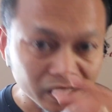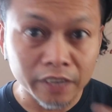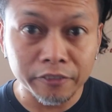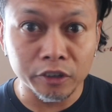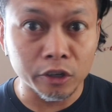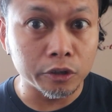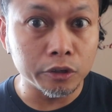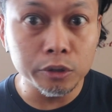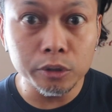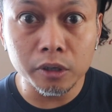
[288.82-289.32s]
If
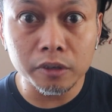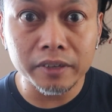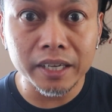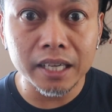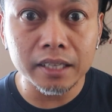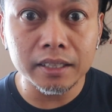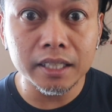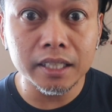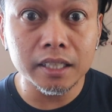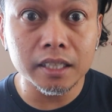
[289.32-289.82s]
you're new
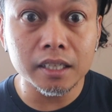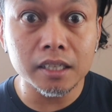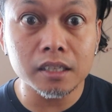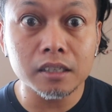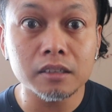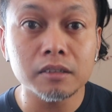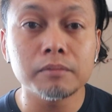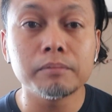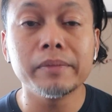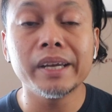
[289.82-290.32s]
around
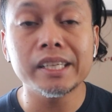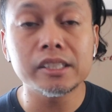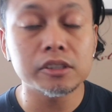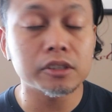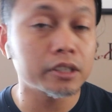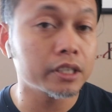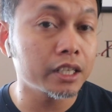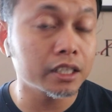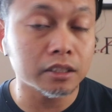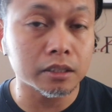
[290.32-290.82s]
here, make sure
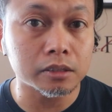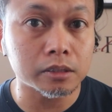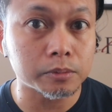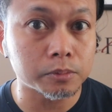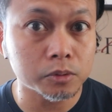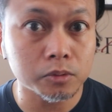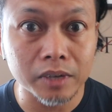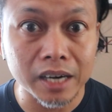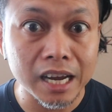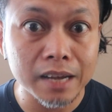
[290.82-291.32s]
you hit the
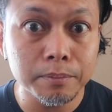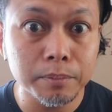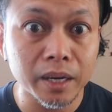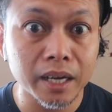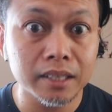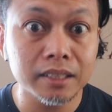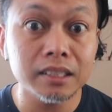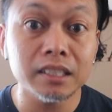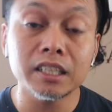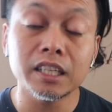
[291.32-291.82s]
subscribe
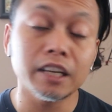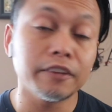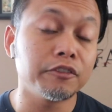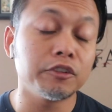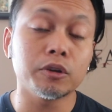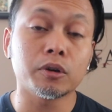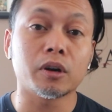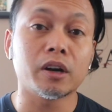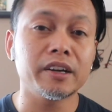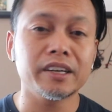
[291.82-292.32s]
button. If
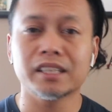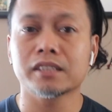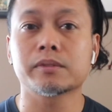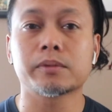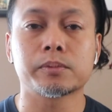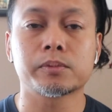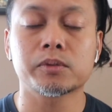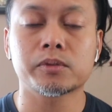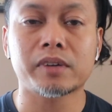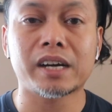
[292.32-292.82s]
you're already a
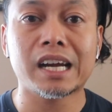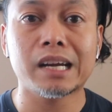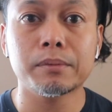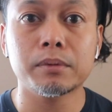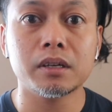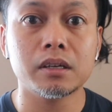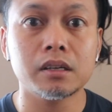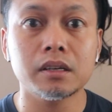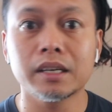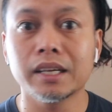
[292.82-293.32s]

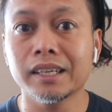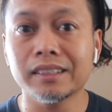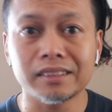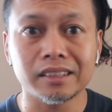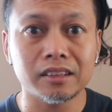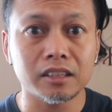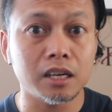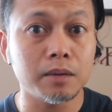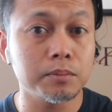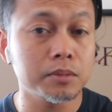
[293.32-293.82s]
subscriber, hit the
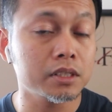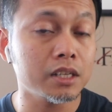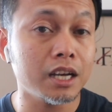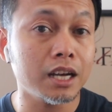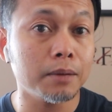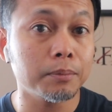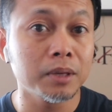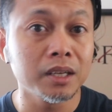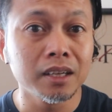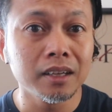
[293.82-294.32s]
thumbs
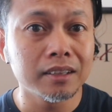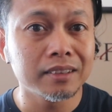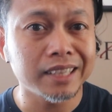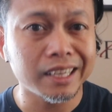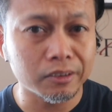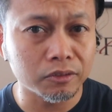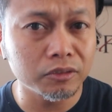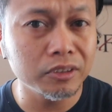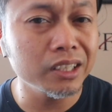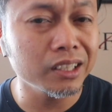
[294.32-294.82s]
up.
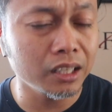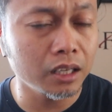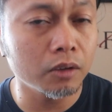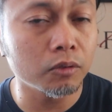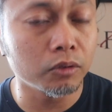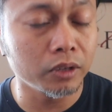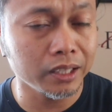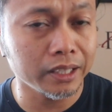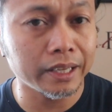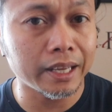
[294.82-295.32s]
That
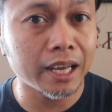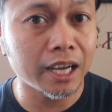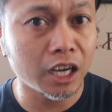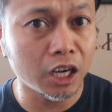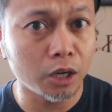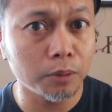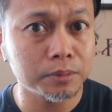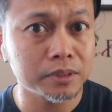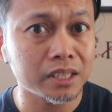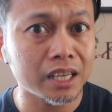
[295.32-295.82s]
really helps.